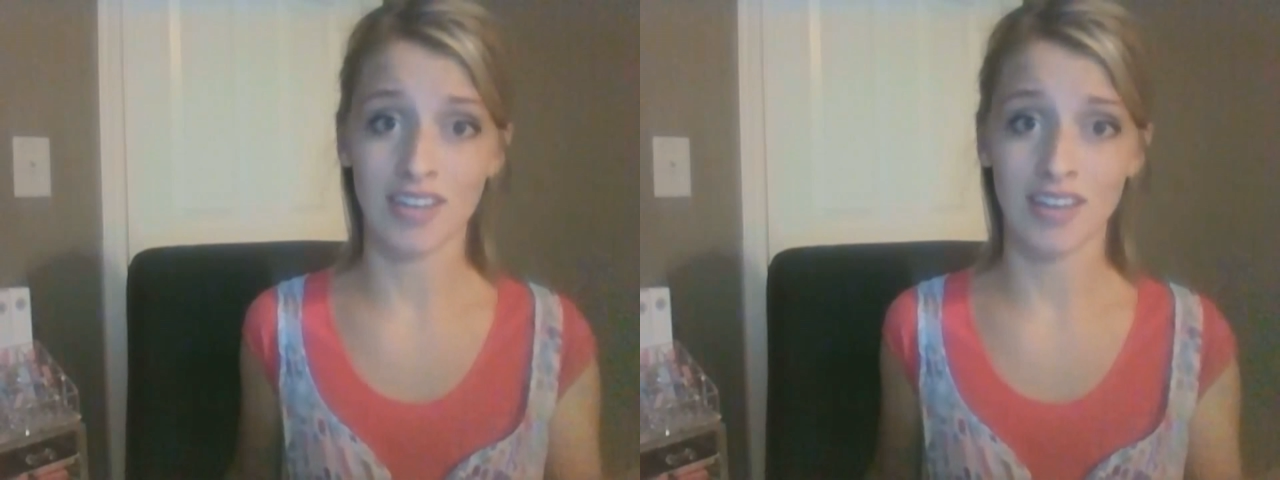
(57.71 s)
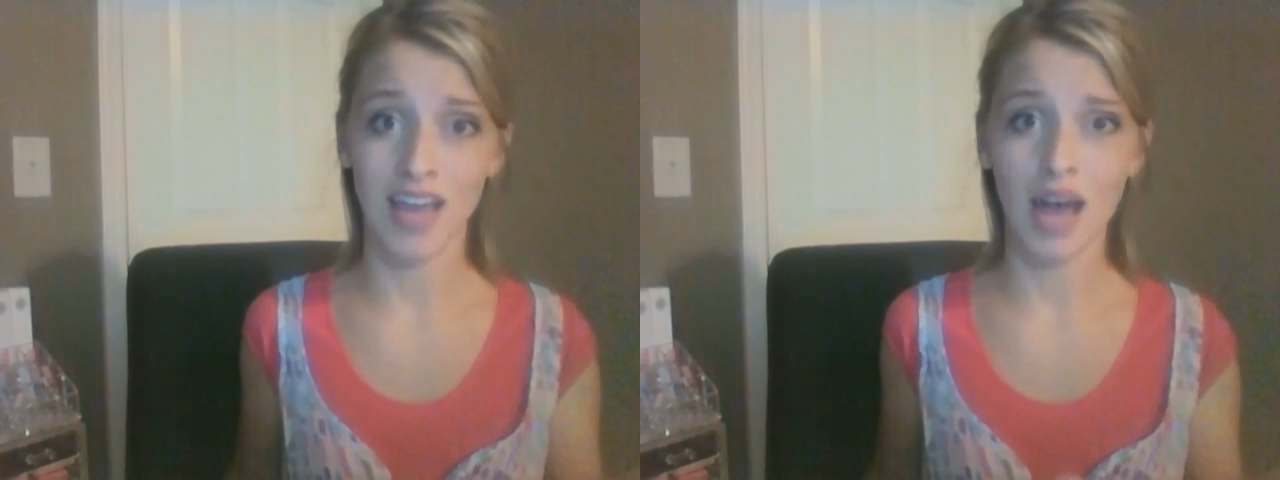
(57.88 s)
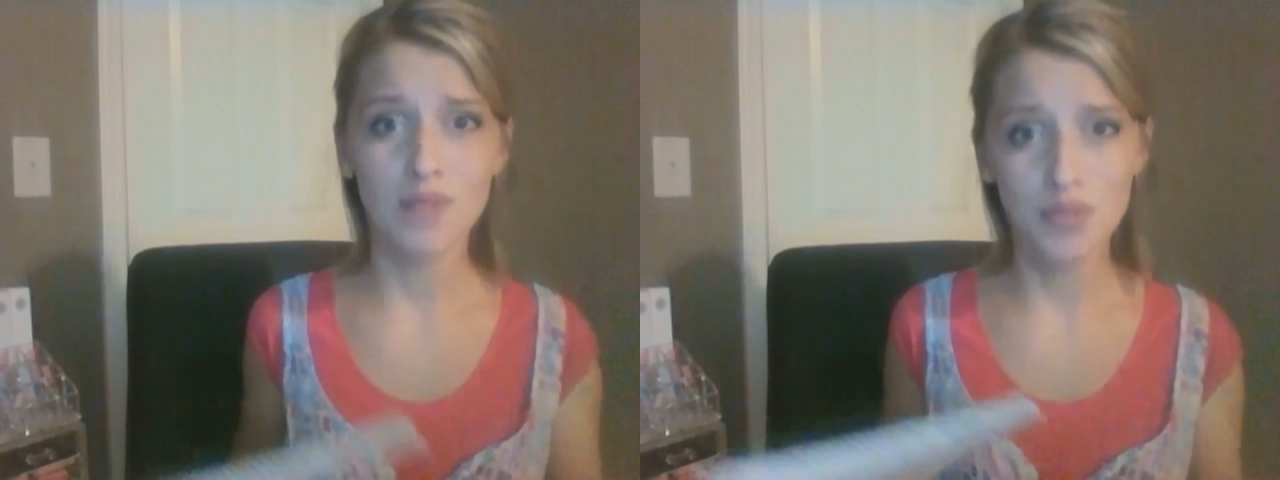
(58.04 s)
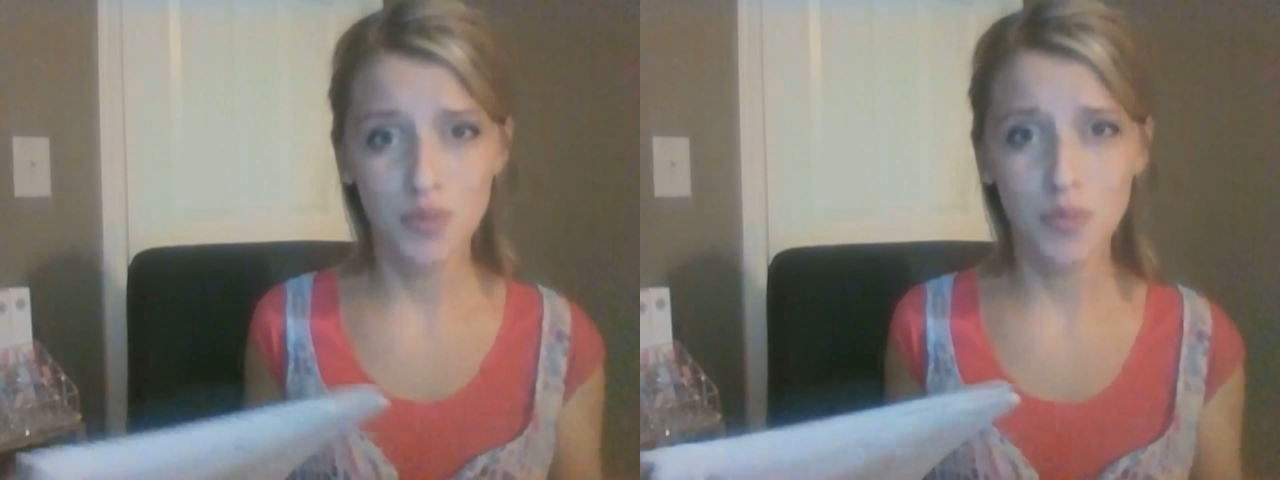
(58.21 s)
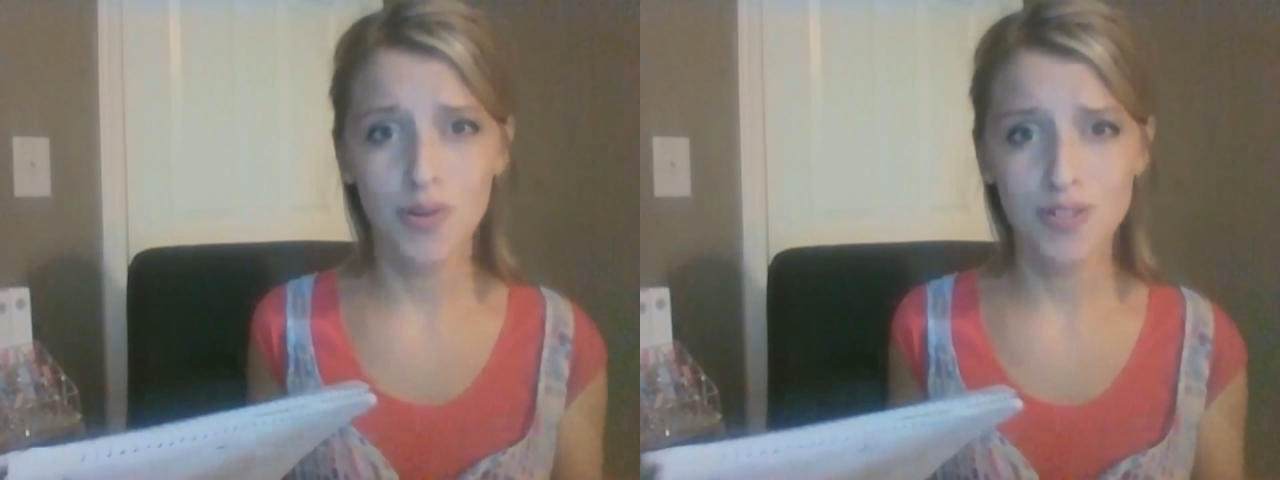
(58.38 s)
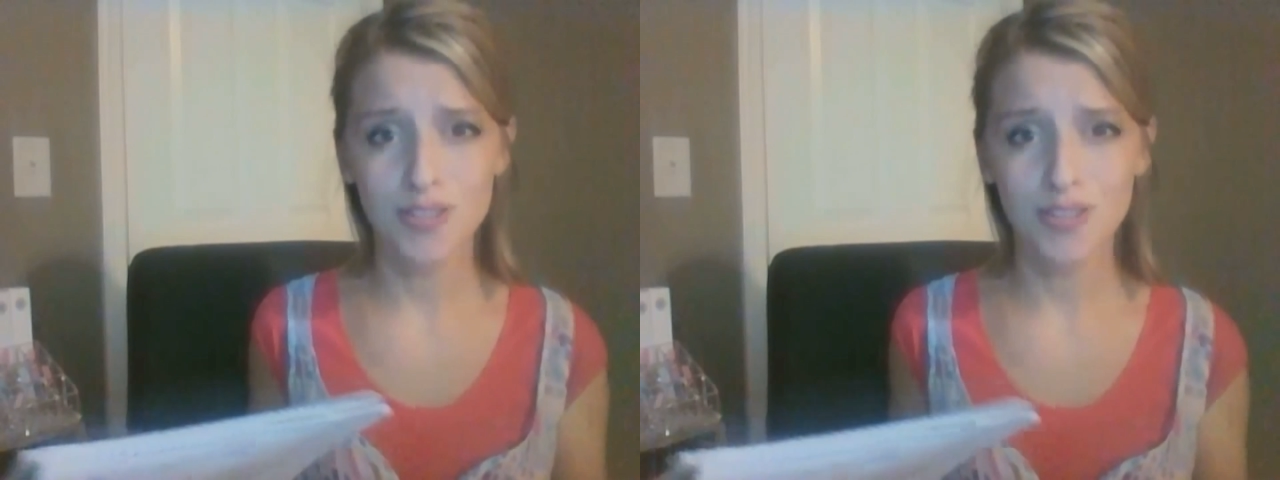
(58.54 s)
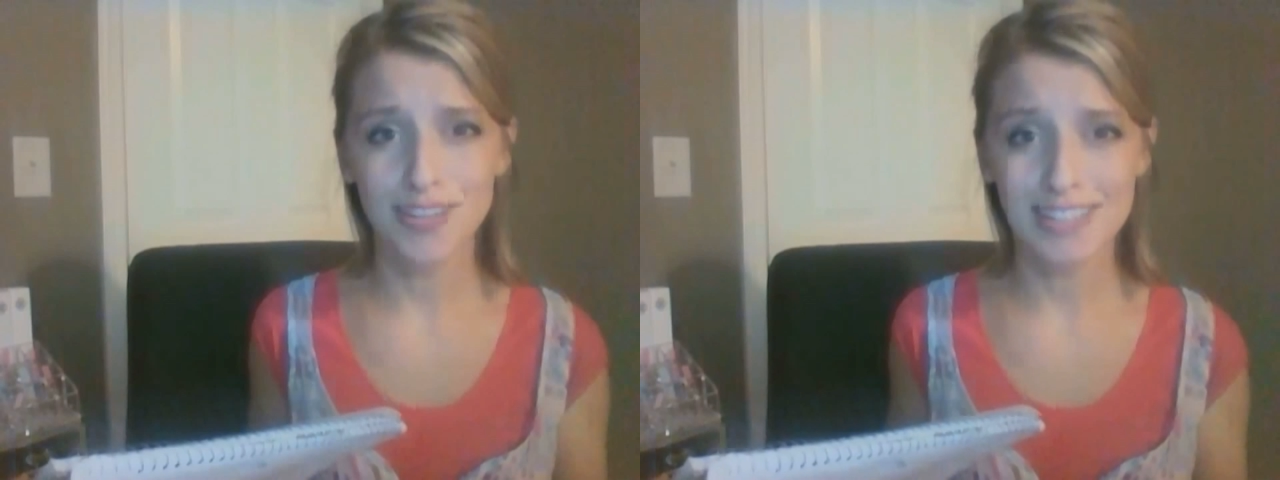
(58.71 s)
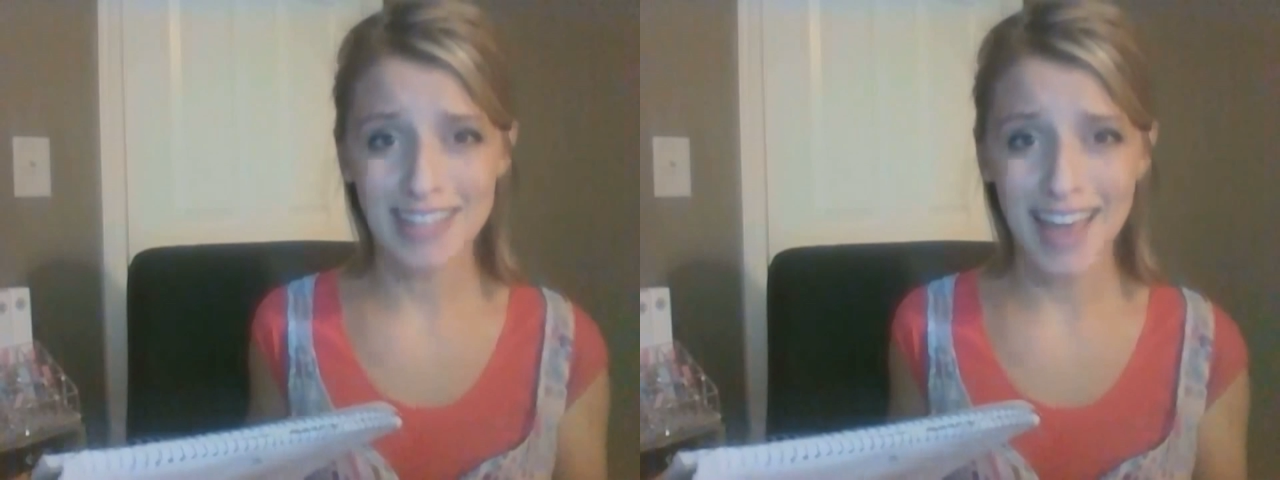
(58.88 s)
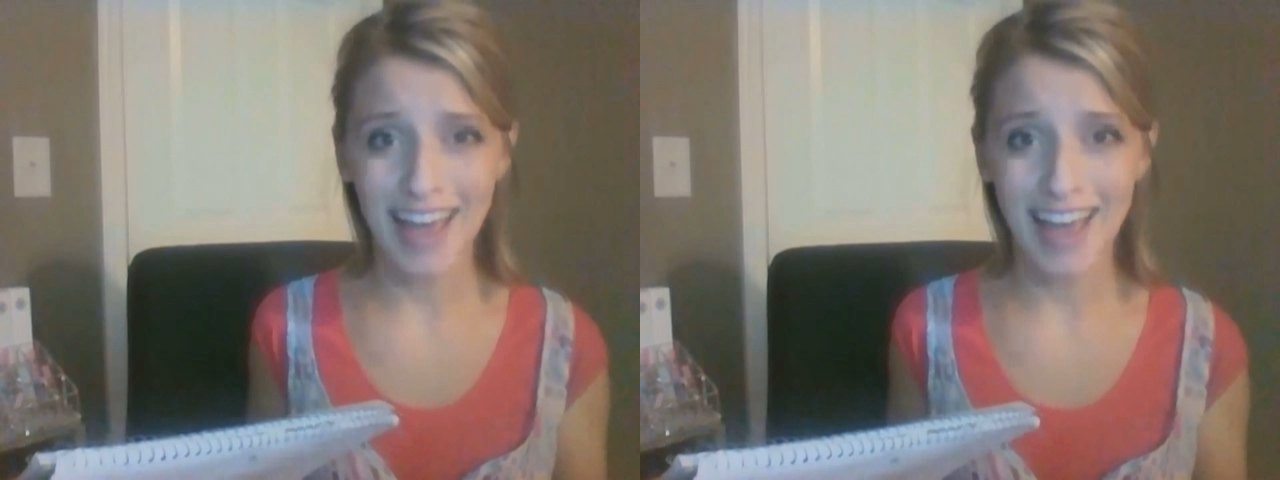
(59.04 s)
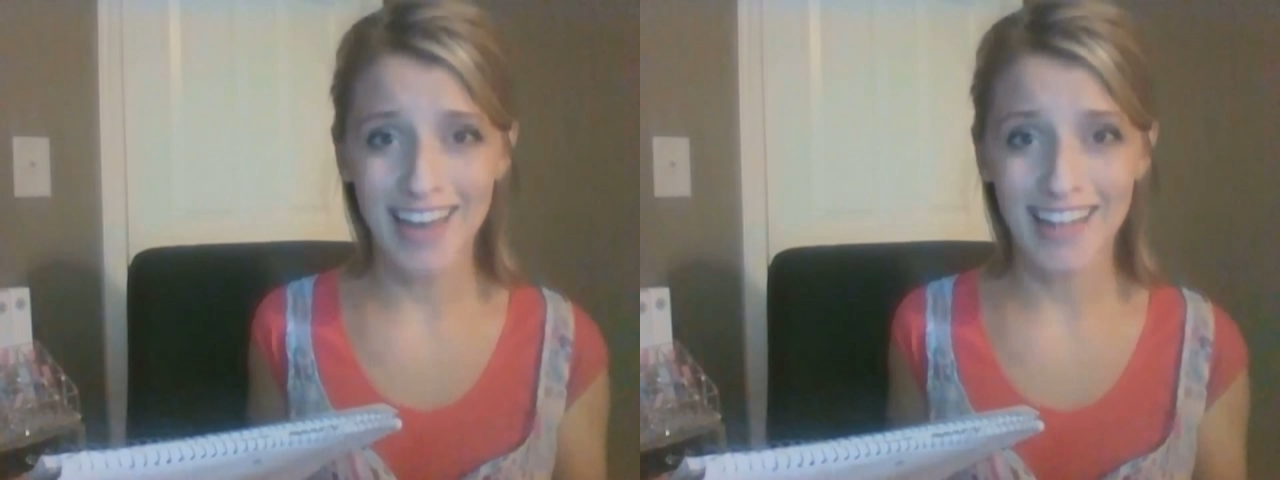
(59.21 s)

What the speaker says: How much more personal is that?